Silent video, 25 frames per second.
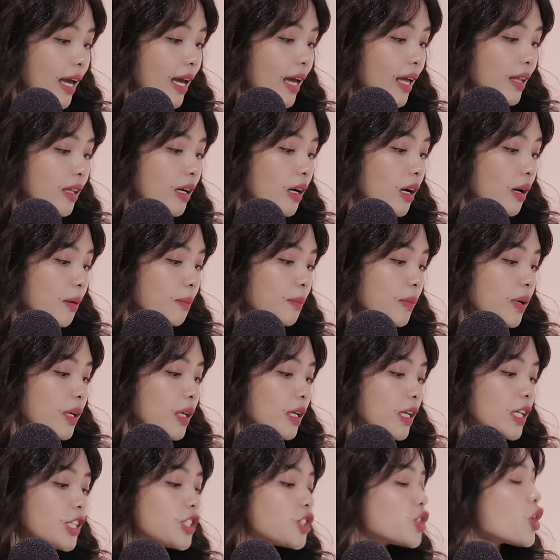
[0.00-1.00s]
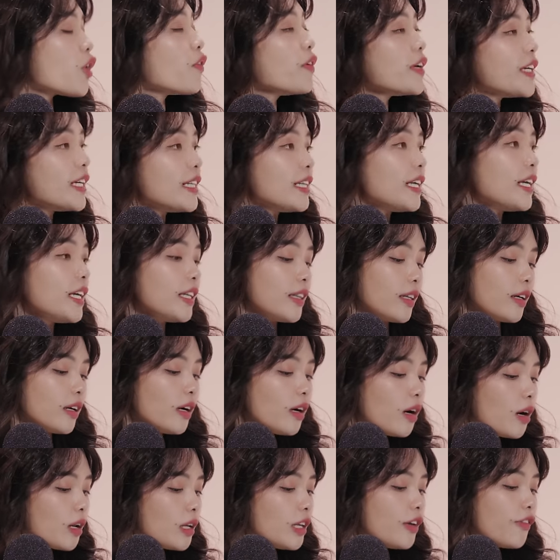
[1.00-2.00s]
And historically, the
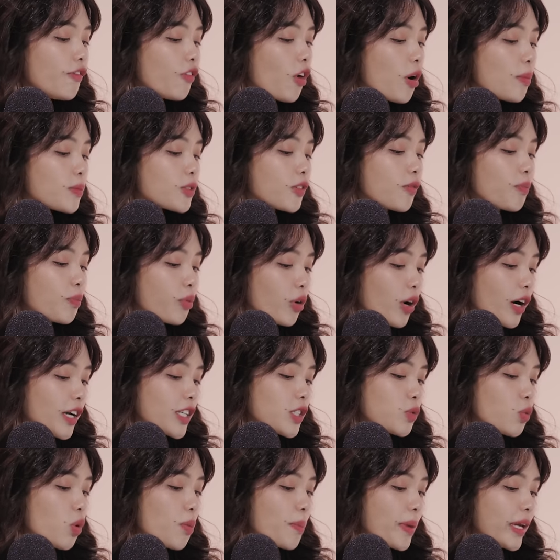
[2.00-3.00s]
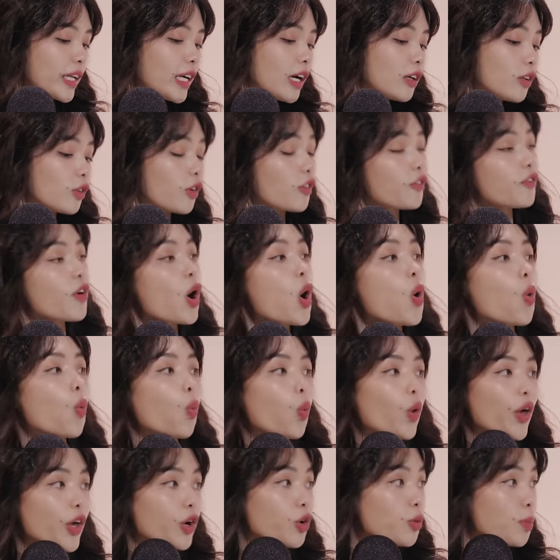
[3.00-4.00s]
early forms of bras were made out of
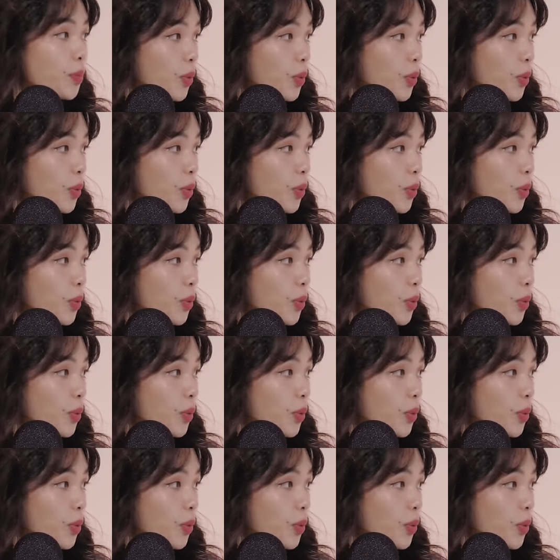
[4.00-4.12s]
whale